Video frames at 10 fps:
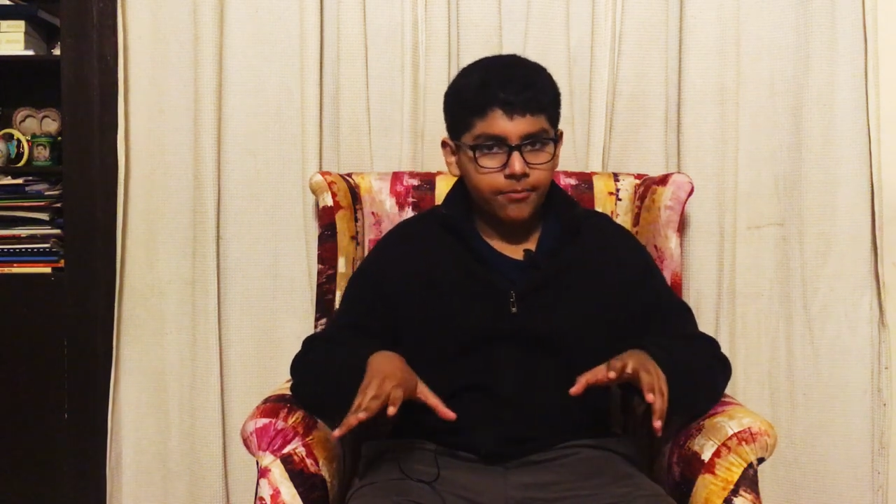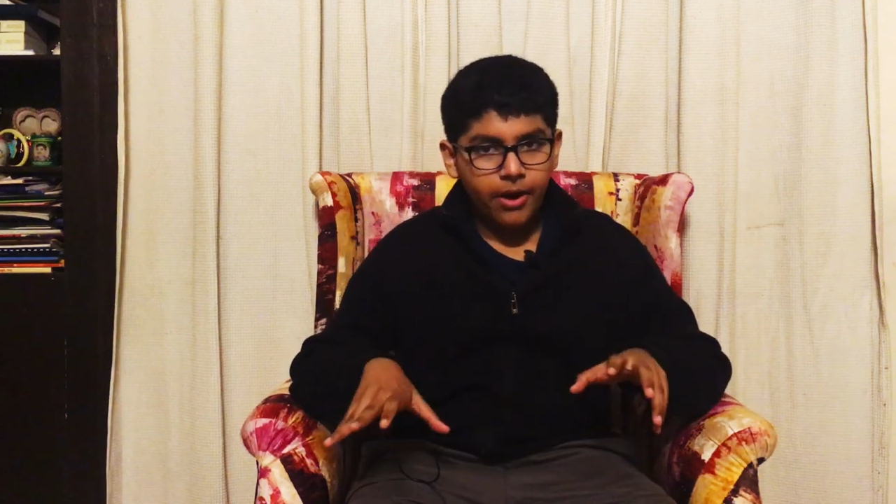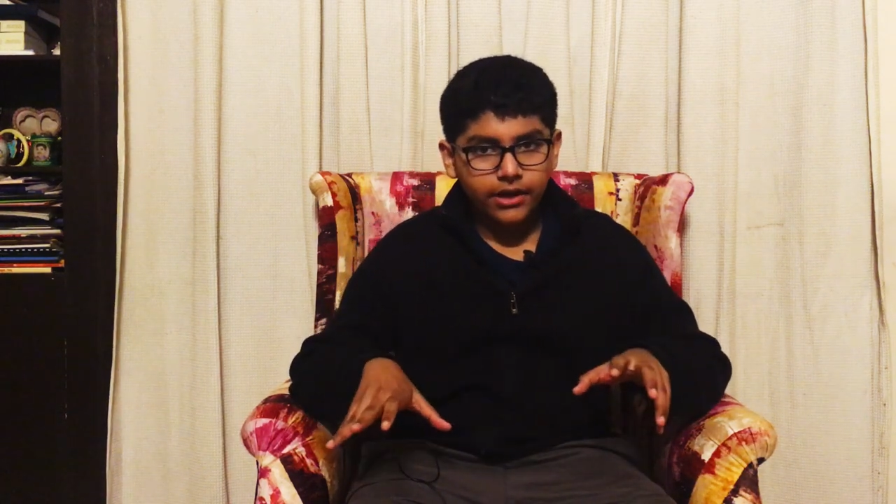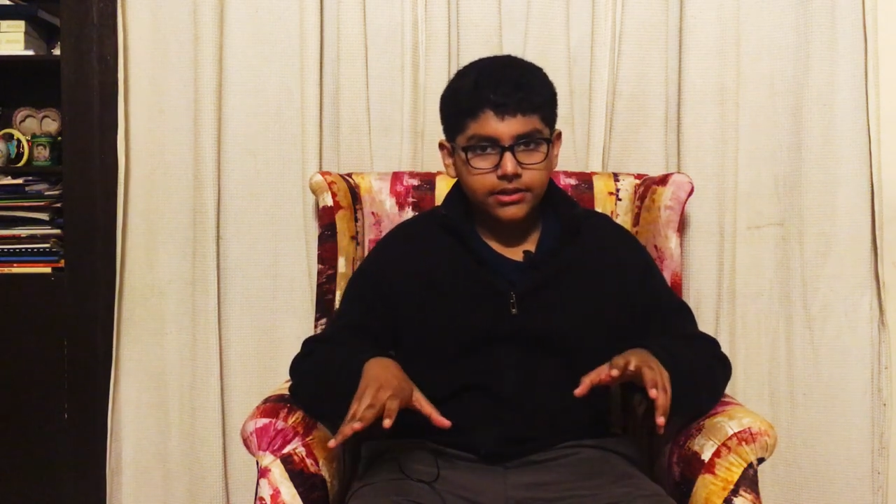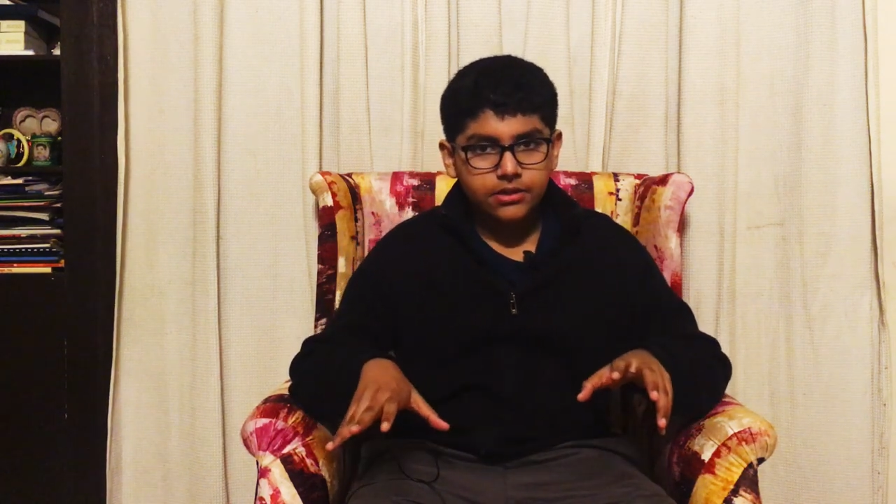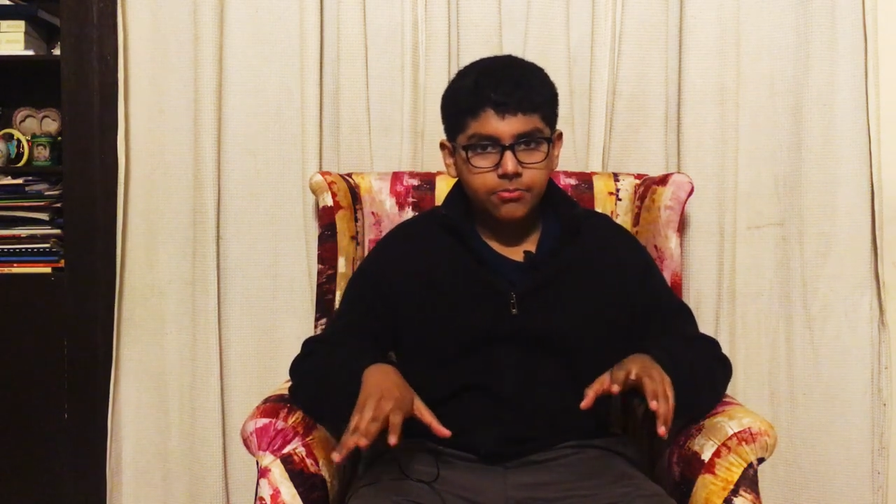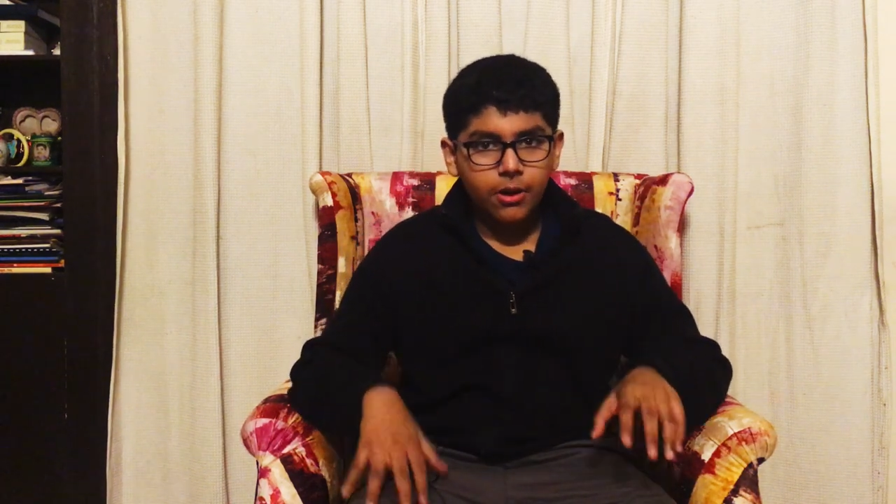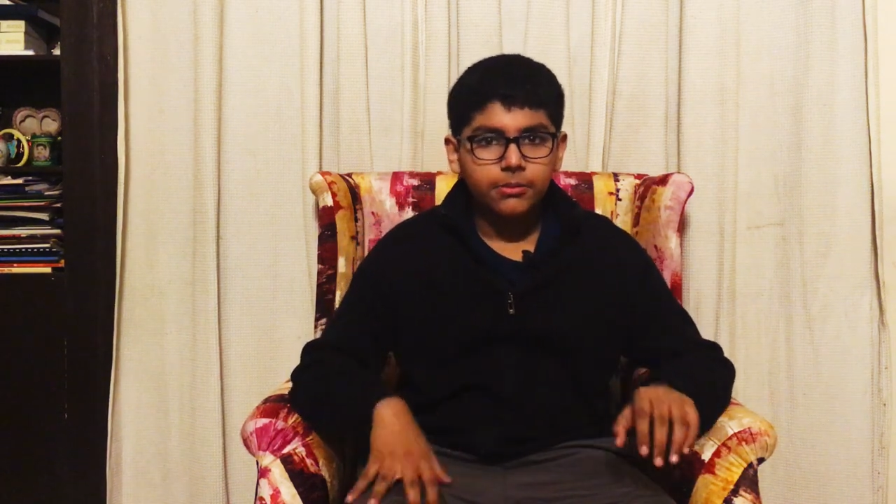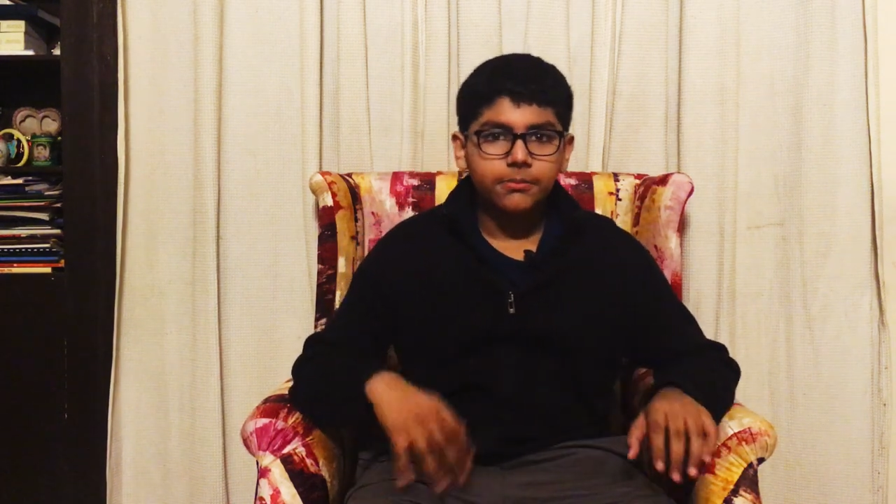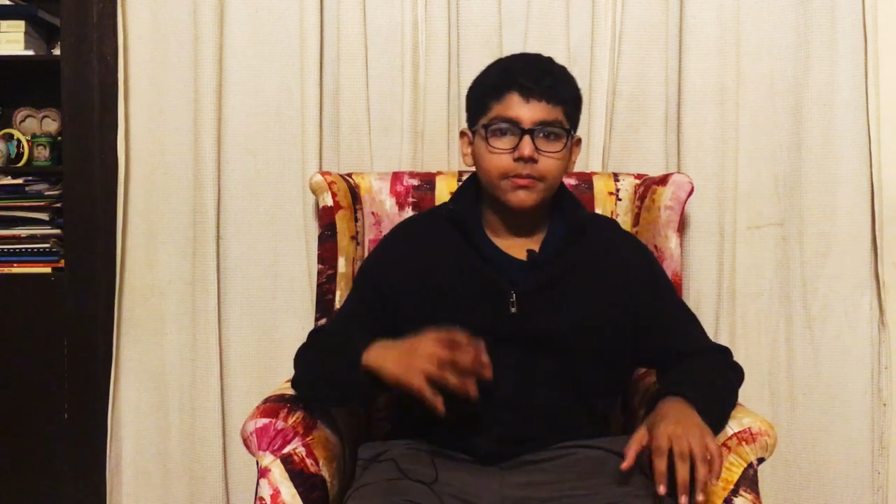practice
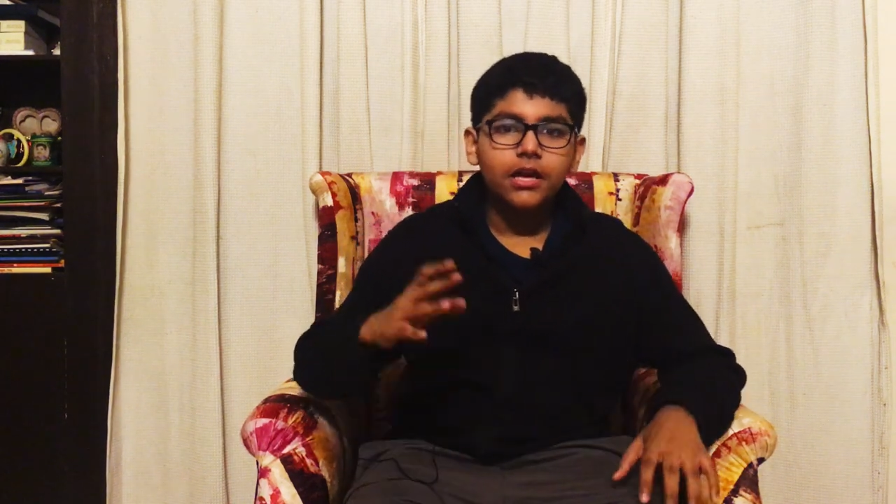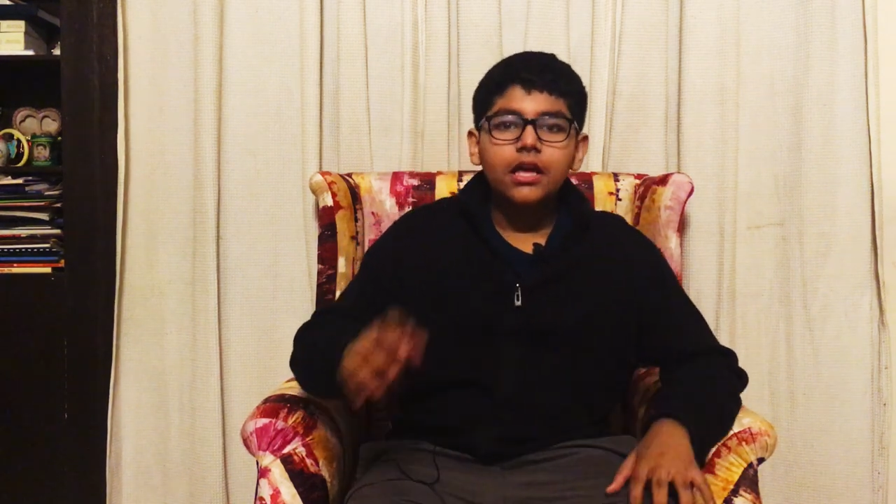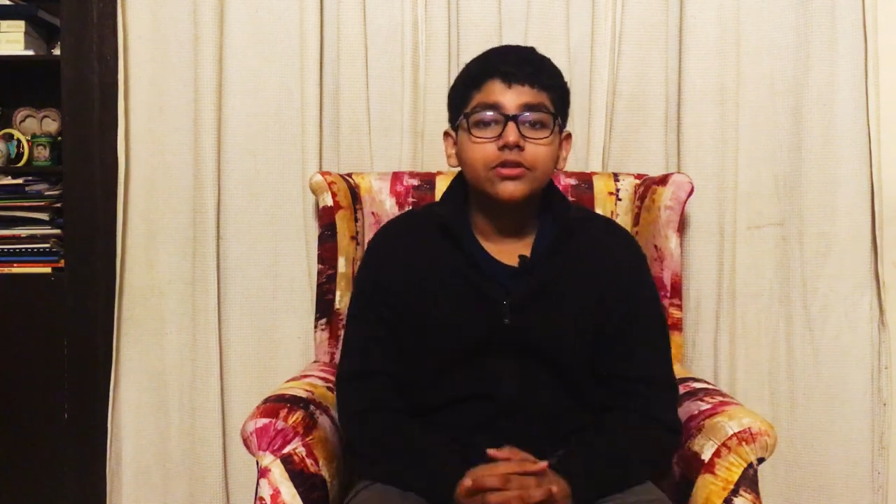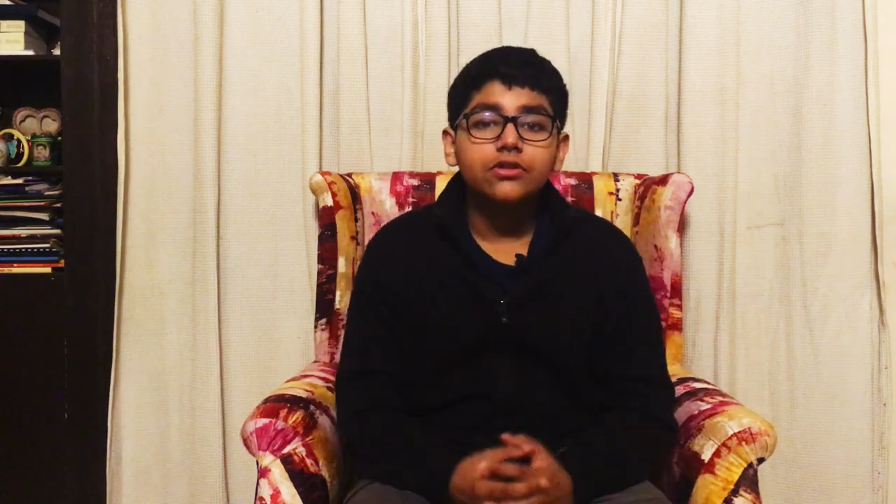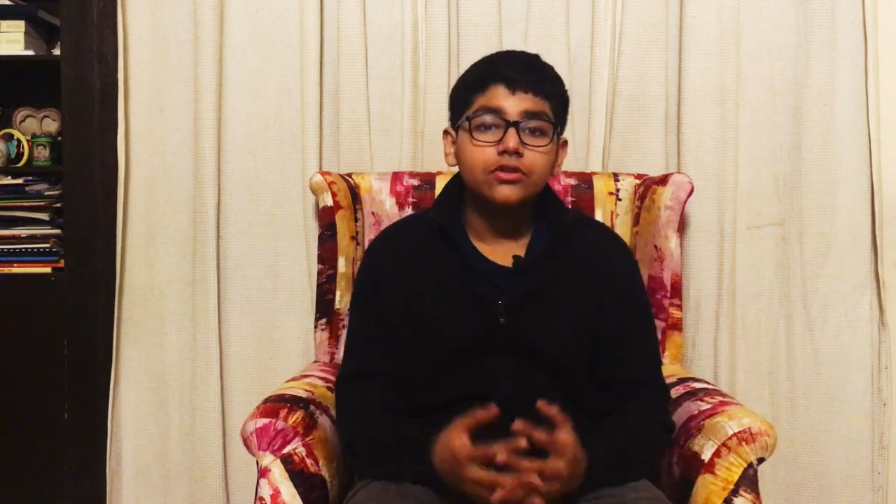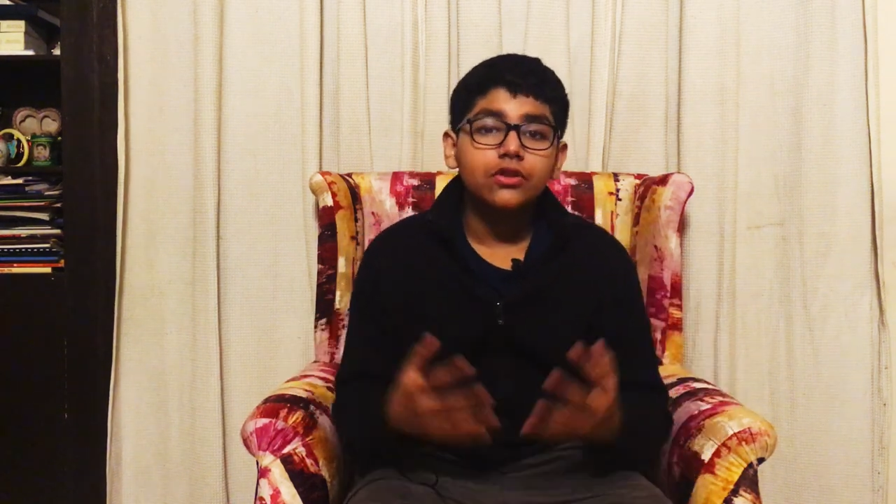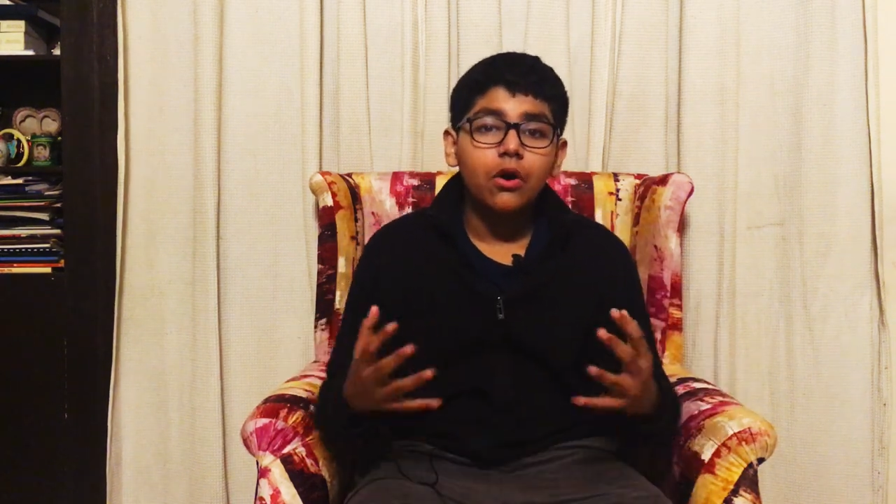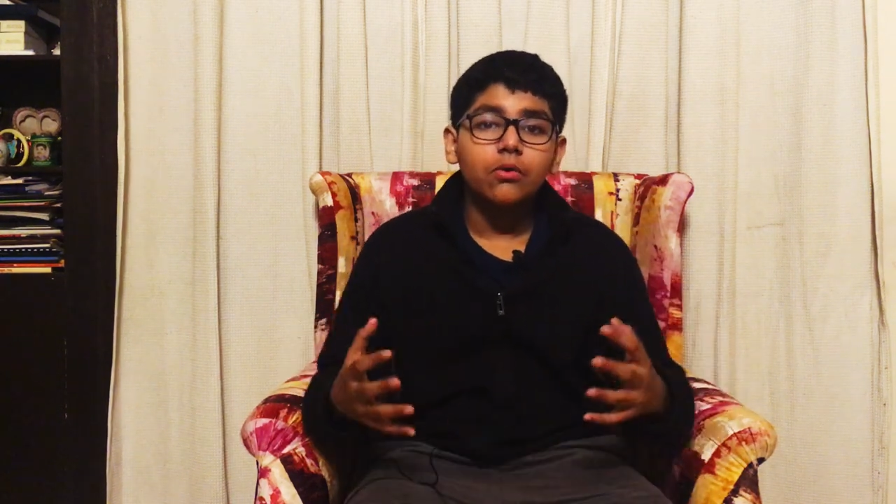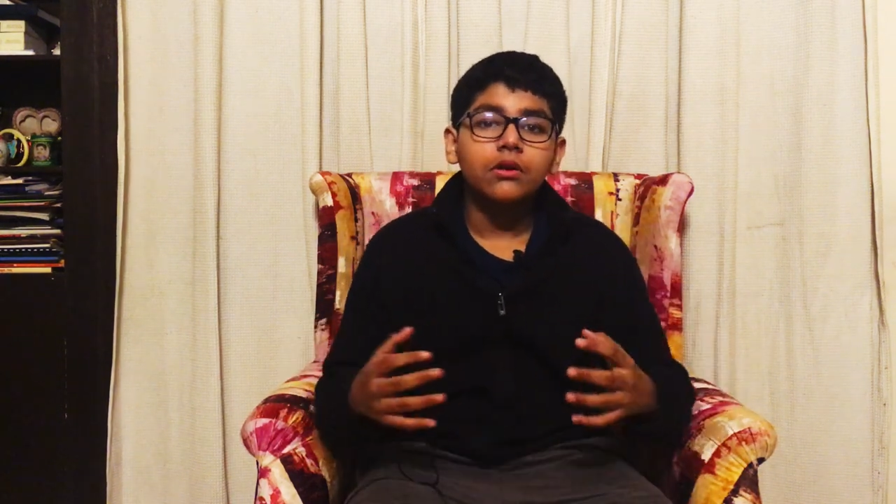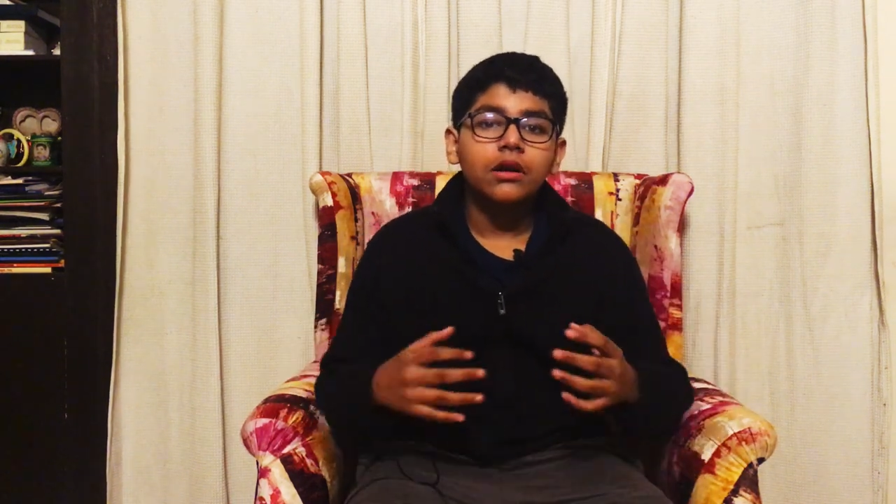problem.
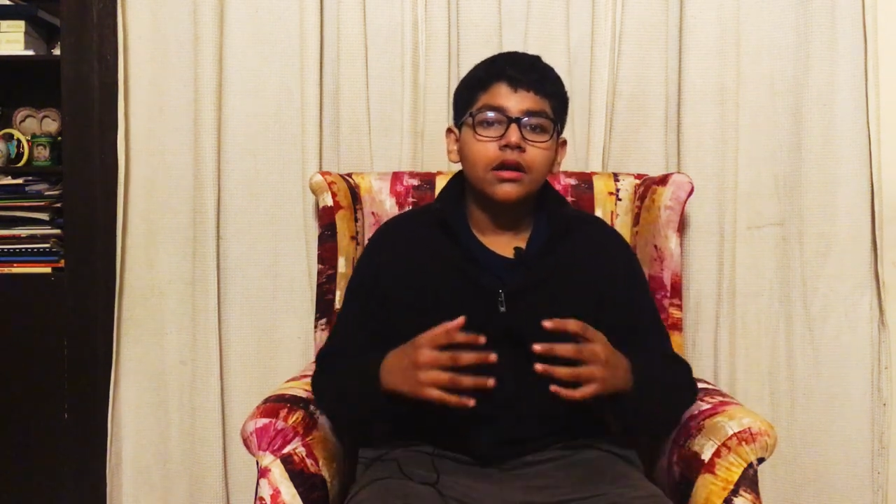So,